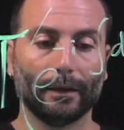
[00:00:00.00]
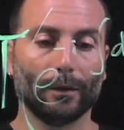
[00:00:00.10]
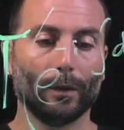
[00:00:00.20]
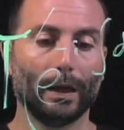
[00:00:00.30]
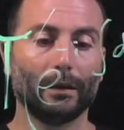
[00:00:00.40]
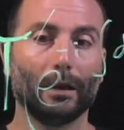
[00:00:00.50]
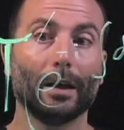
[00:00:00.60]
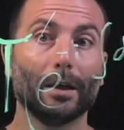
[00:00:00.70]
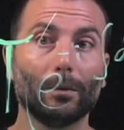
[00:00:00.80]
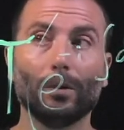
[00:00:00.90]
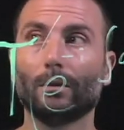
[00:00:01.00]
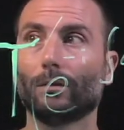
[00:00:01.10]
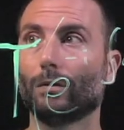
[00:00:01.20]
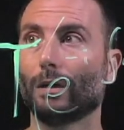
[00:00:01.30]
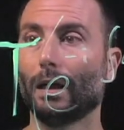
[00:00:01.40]
we are able
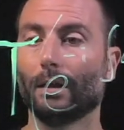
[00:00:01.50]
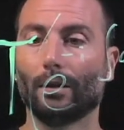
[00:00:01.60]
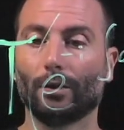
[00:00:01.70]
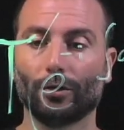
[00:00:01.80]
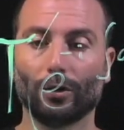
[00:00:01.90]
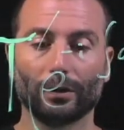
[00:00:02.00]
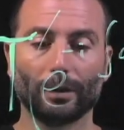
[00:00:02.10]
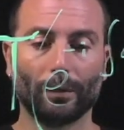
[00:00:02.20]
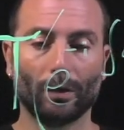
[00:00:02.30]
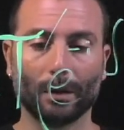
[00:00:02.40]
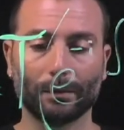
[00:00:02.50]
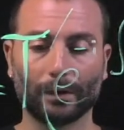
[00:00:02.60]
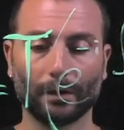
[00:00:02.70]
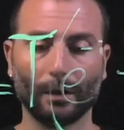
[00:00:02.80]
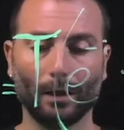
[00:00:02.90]
to run shorter
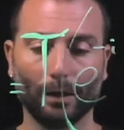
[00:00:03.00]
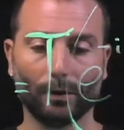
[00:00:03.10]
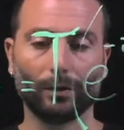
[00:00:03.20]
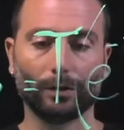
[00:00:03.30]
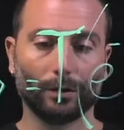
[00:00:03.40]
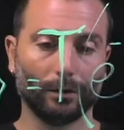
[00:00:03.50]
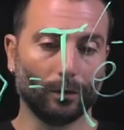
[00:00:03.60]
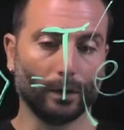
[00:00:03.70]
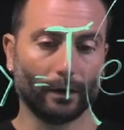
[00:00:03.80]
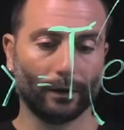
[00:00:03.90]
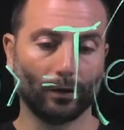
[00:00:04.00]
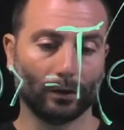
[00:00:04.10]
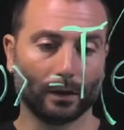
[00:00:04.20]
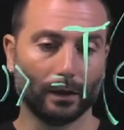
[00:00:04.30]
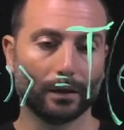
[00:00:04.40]
programs with
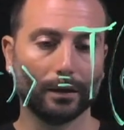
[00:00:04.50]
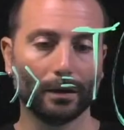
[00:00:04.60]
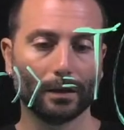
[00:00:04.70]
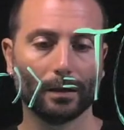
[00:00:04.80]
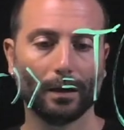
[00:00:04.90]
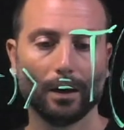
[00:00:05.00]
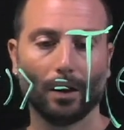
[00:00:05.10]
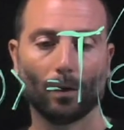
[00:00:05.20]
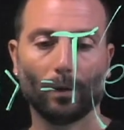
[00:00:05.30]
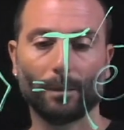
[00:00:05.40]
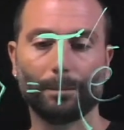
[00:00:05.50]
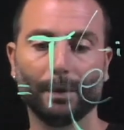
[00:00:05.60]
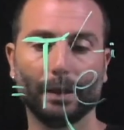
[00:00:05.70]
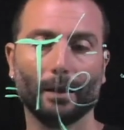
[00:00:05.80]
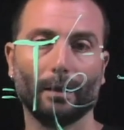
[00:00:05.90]
shorter circuits where
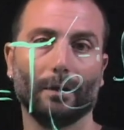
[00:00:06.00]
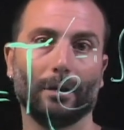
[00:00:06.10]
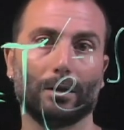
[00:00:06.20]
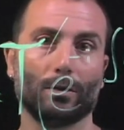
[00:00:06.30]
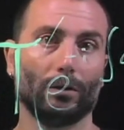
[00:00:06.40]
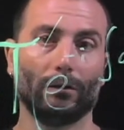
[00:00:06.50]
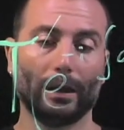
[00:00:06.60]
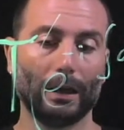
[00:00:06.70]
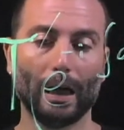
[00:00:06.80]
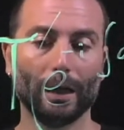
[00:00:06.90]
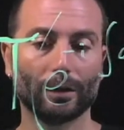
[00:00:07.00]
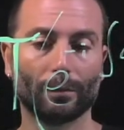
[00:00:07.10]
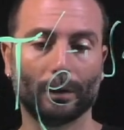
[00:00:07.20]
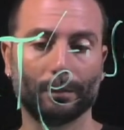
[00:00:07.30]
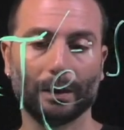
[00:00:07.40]
P is not very large,
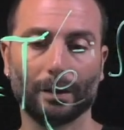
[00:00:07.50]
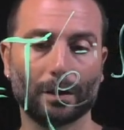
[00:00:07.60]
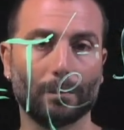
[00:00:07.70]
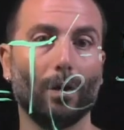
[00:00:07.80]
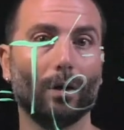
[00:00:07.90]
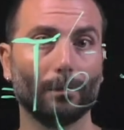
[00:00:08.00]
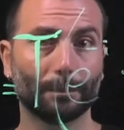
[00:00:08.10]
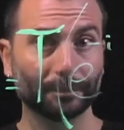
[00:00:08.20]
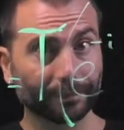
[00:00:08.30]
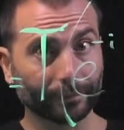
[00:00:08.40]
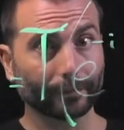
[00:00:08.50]
but P is small,